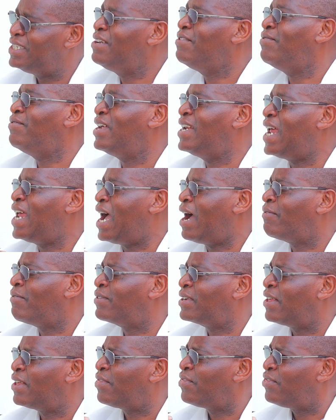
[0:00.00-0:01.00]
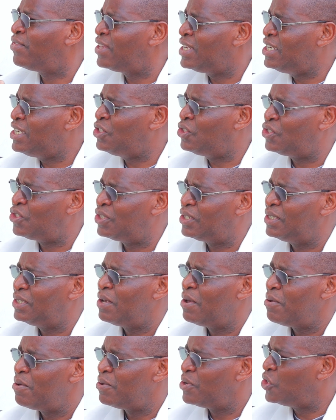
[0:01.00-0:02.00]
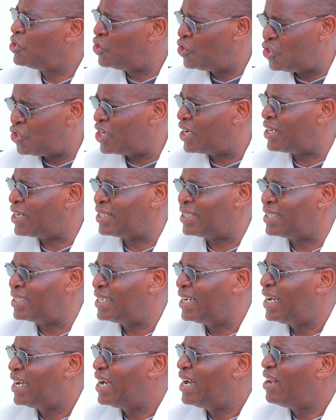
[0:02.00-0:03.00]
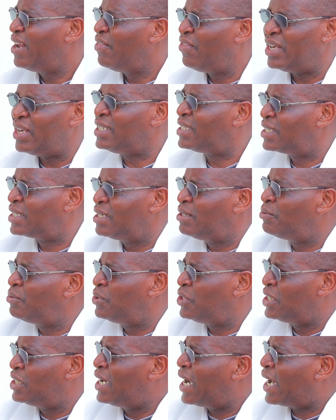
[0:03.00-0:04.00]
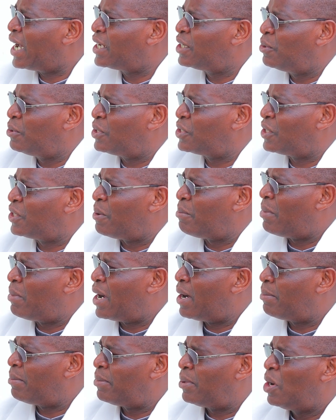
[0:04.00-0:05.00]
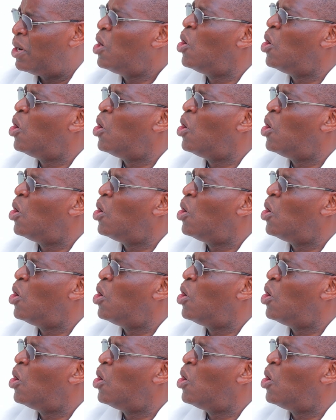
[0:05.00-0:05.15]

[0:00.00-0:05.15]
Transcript: Even after these years, they still regard you as a mom.